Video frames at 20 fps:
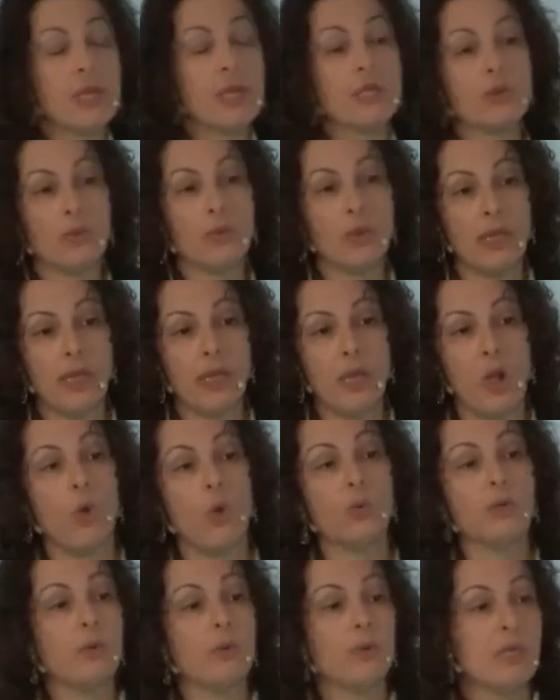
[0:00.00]
has really
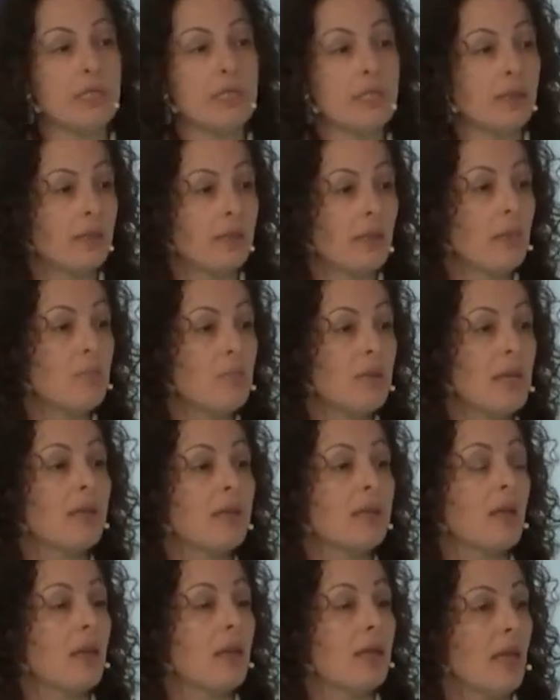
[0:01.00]
only recently
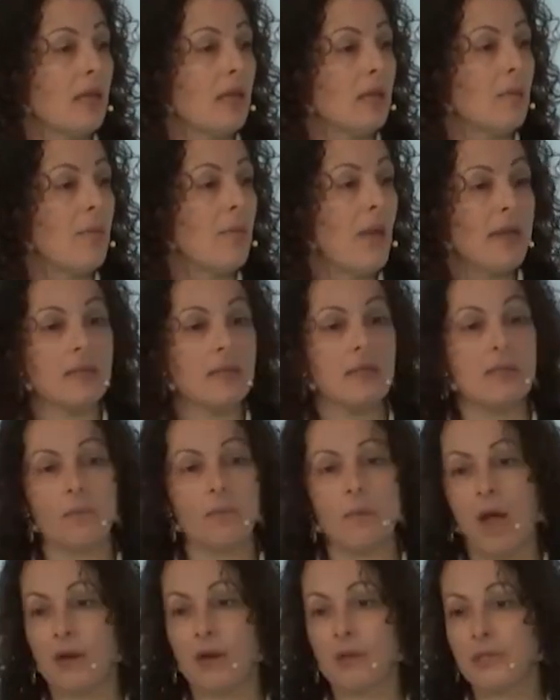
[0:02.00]
been an independent
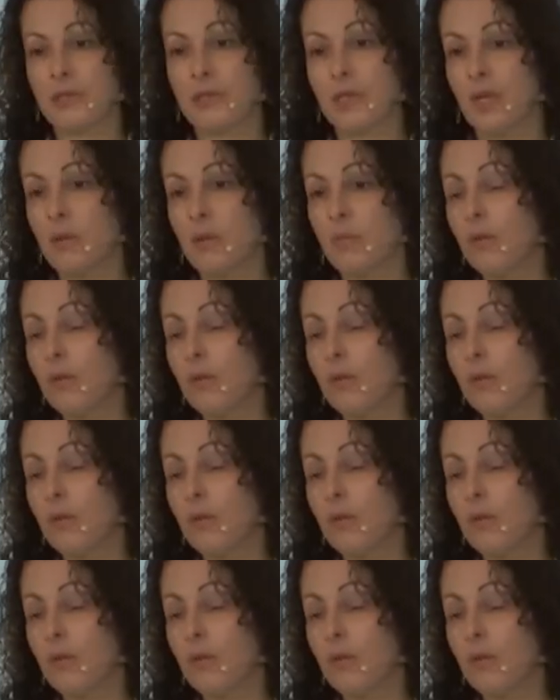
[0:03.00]
democracy.